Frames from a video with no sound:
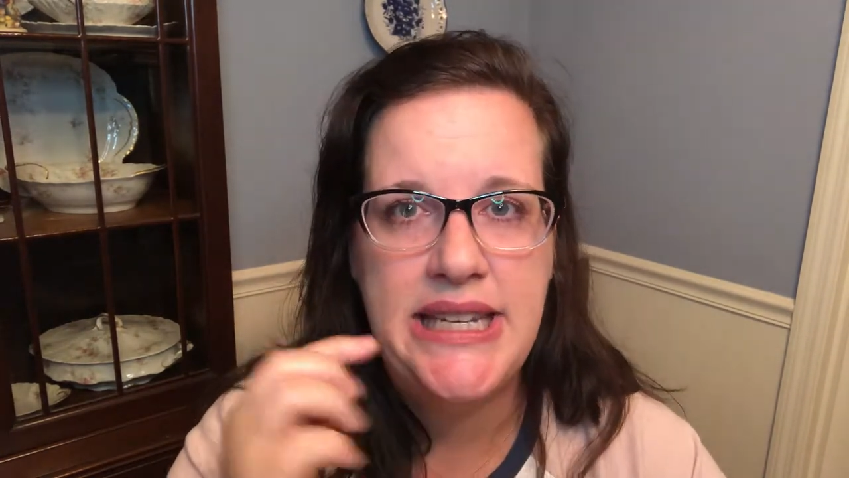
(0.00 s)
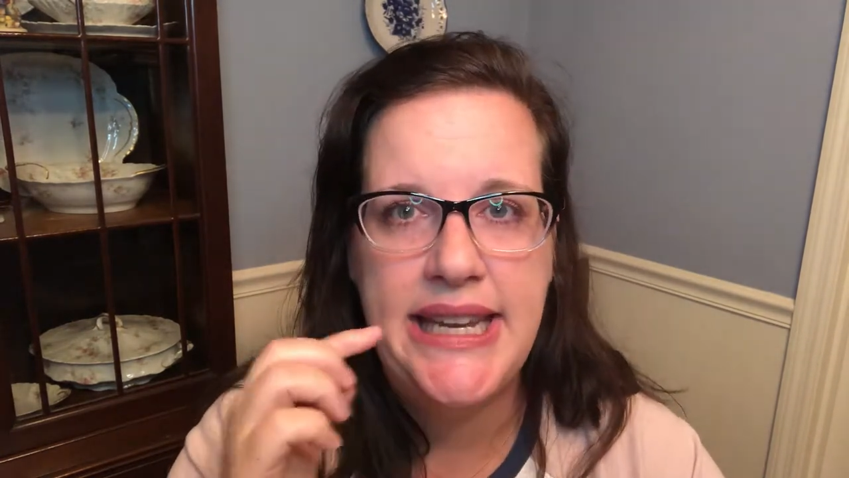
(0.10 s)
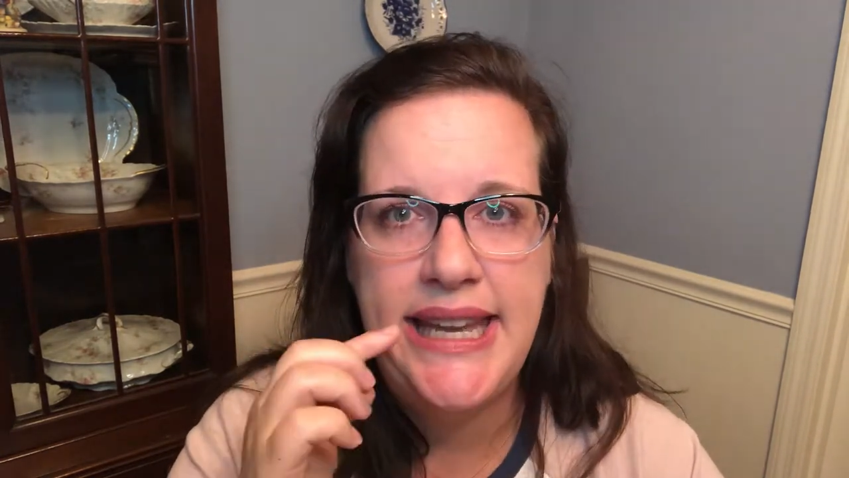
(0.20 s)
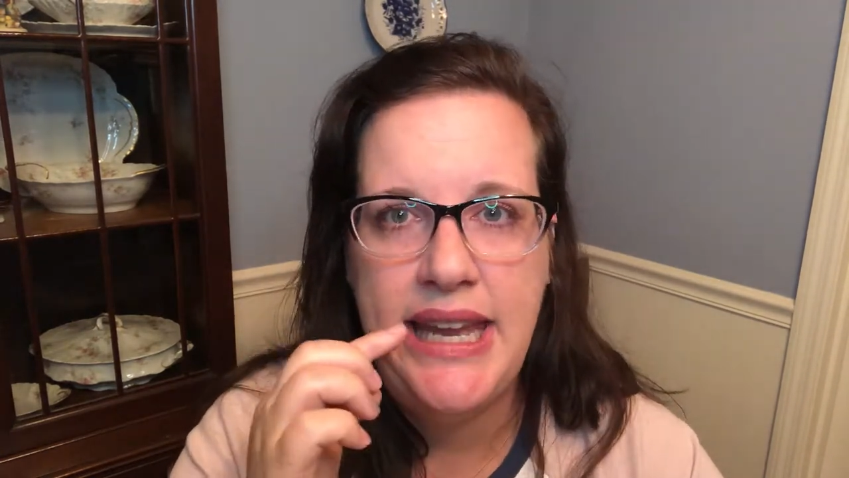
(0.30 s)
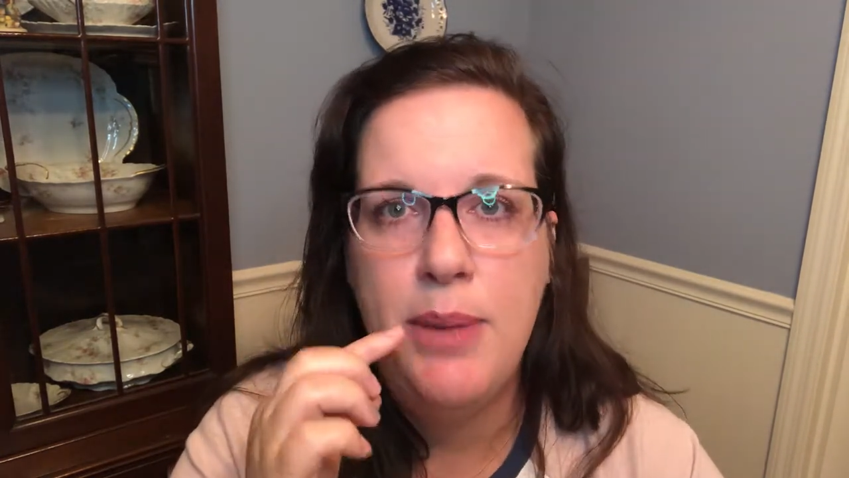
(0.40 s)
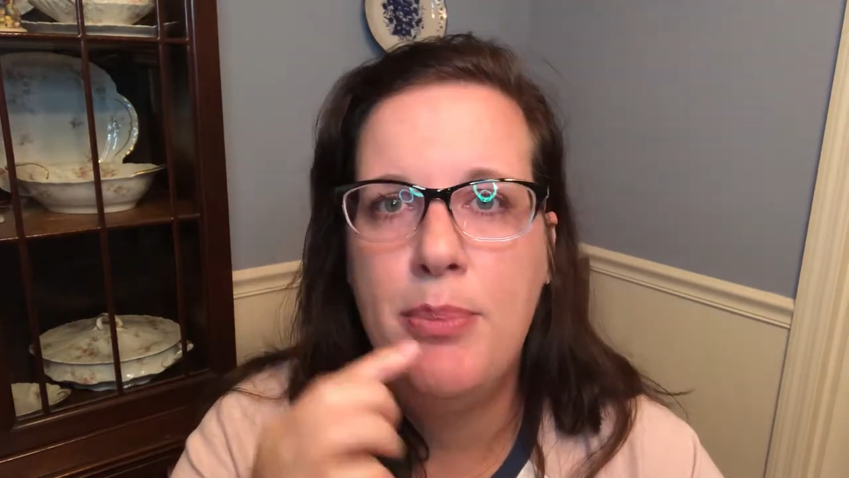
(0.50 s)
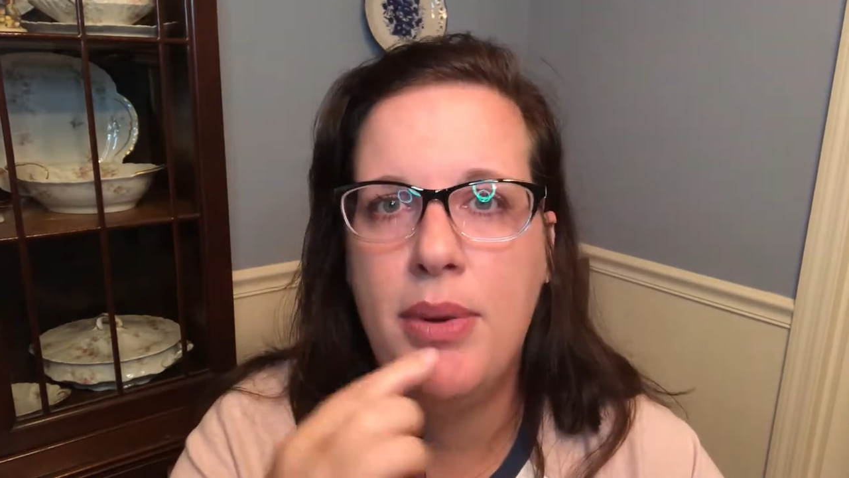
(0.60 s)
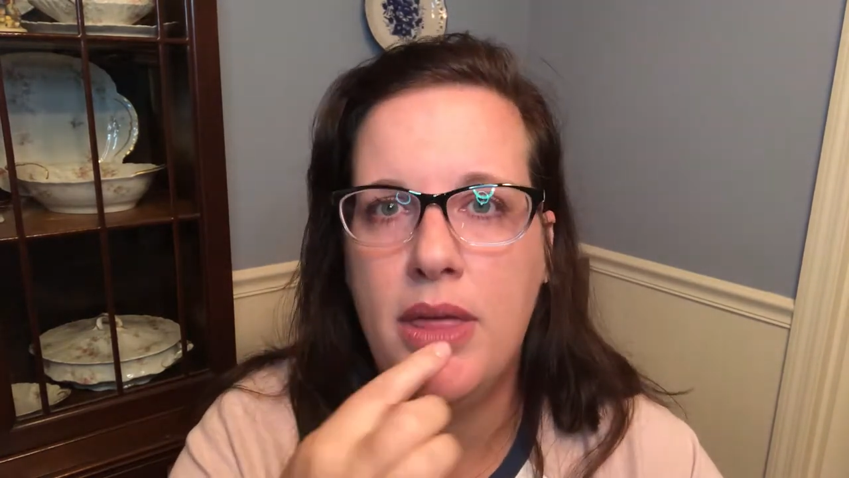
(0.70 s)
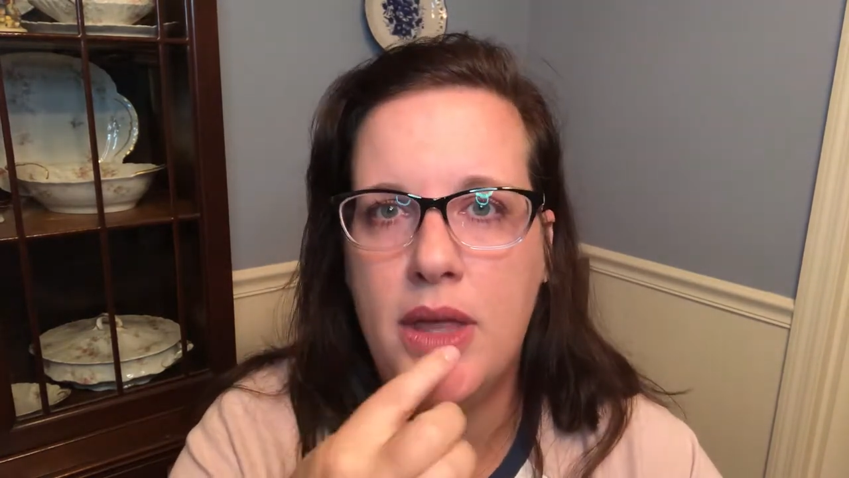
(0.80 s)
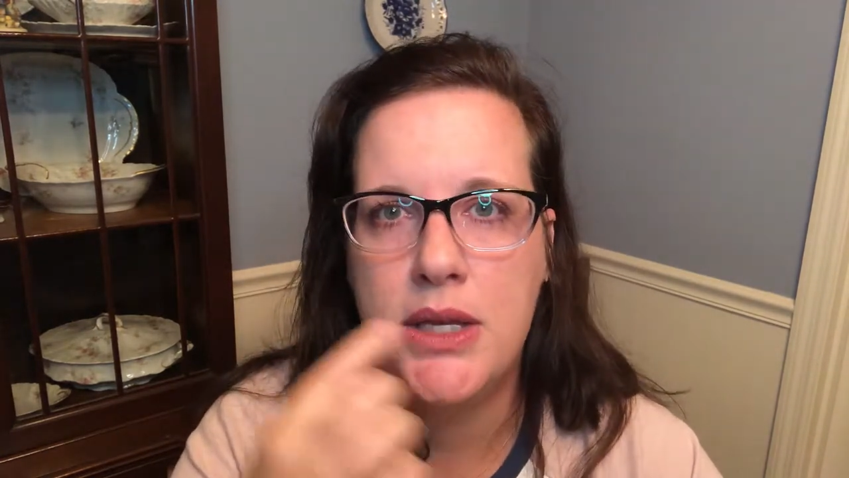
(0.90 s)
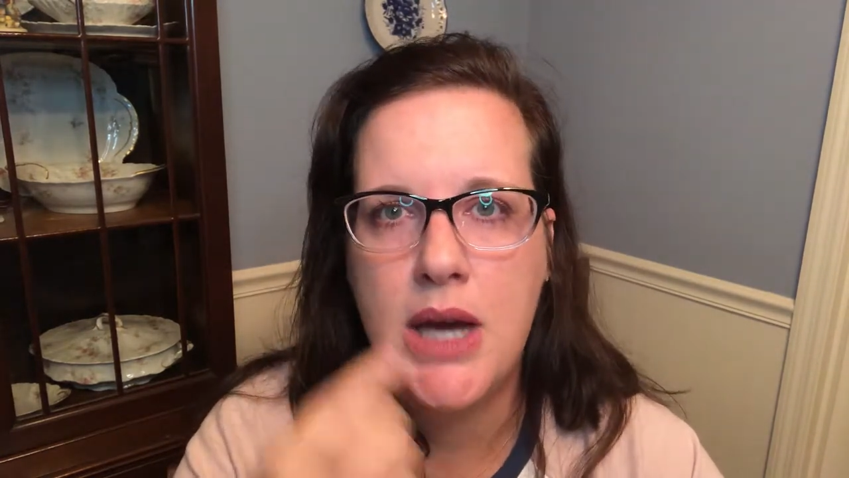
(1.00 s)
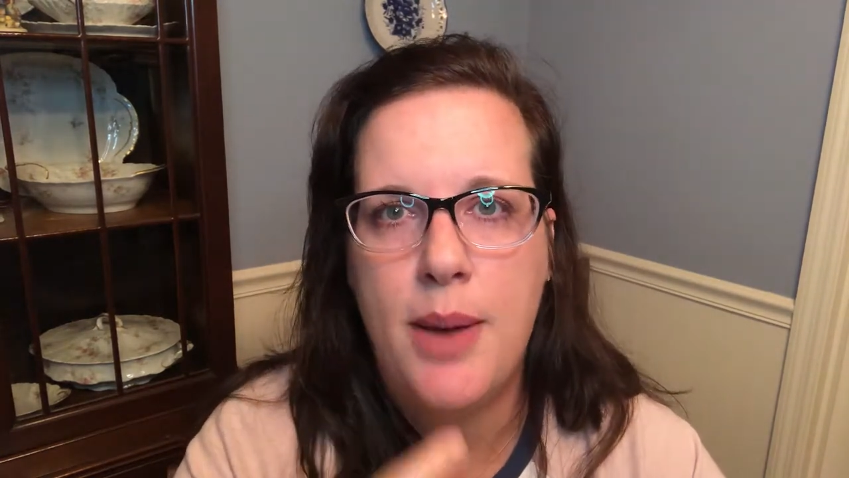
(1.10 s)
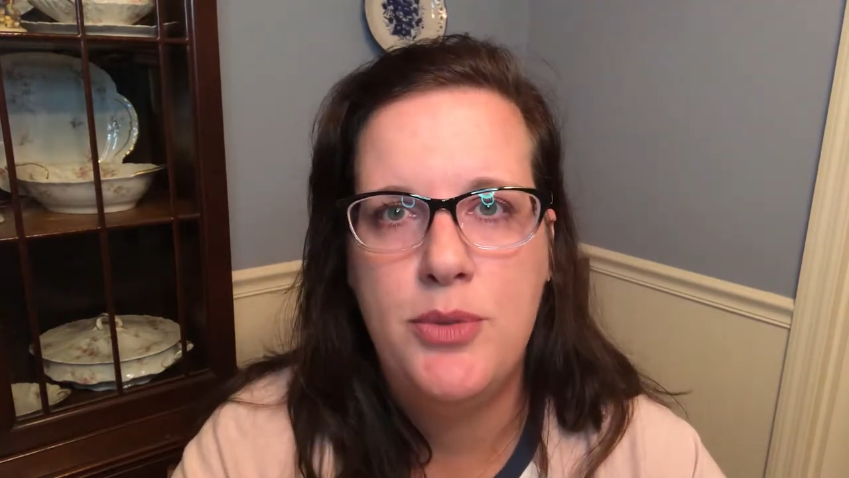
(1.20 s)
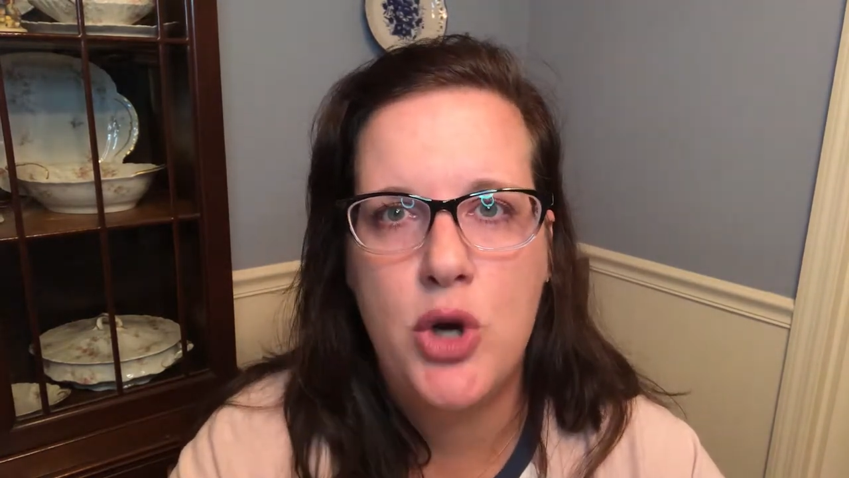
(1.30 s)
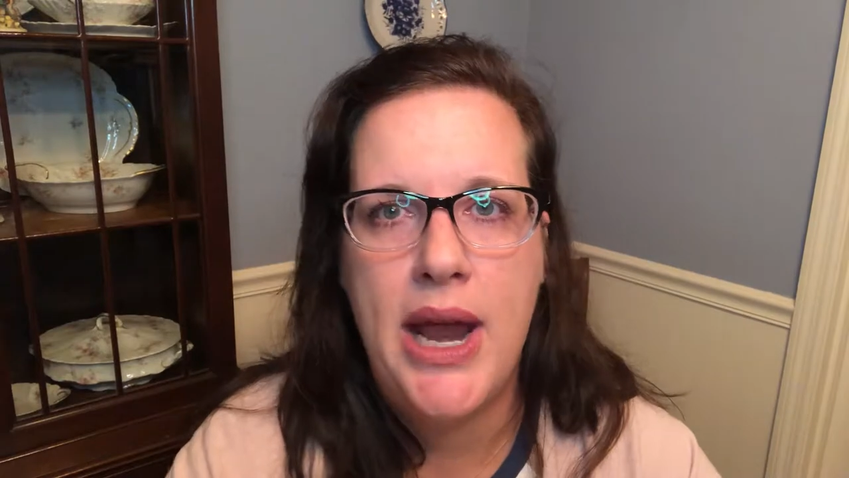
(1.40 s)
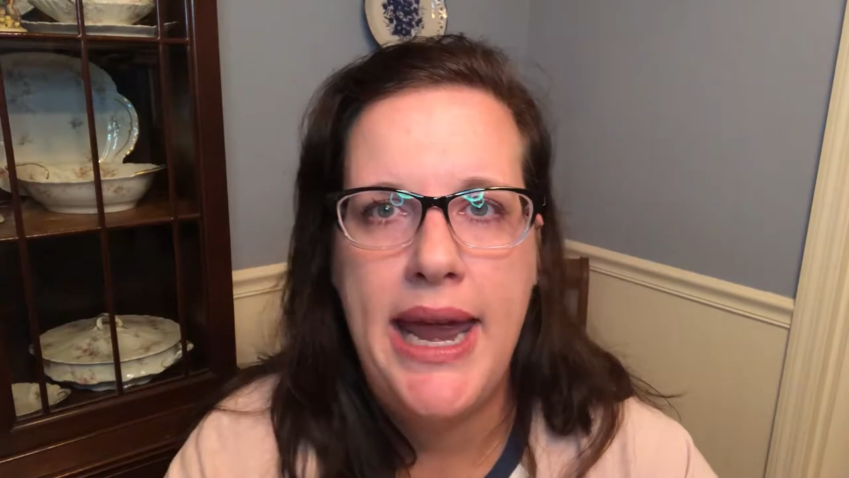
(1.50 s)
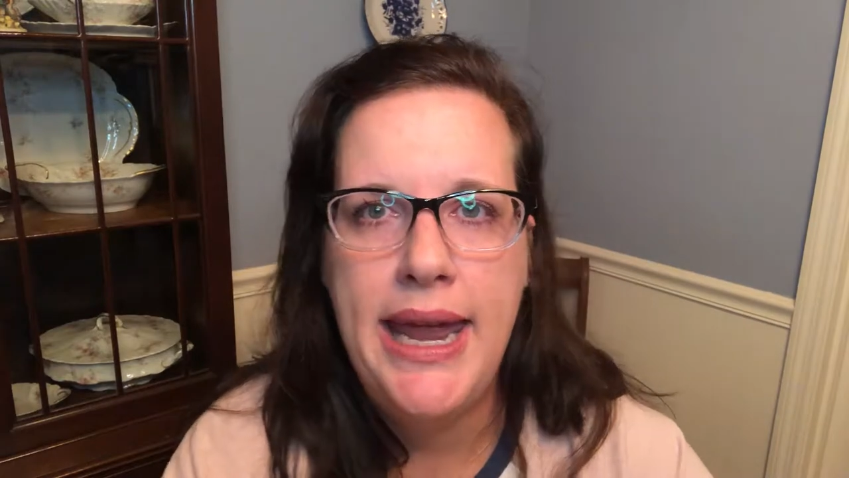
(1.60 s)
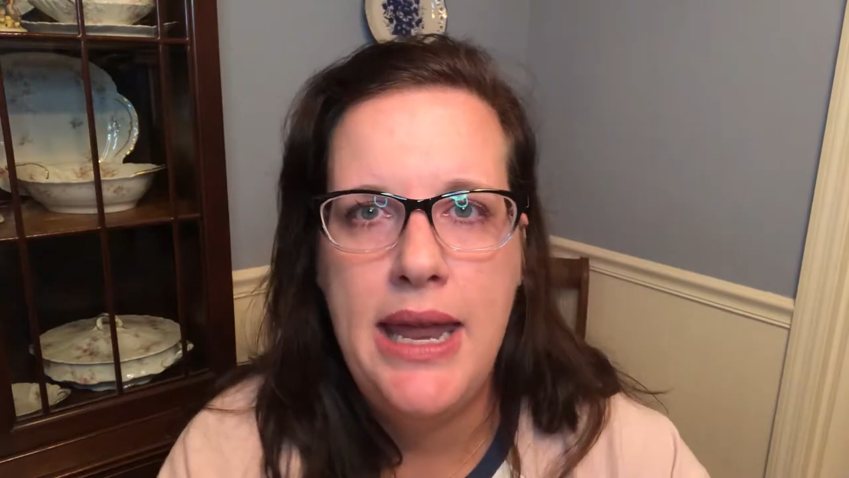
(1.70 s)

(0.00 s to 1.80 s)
to keep the top tray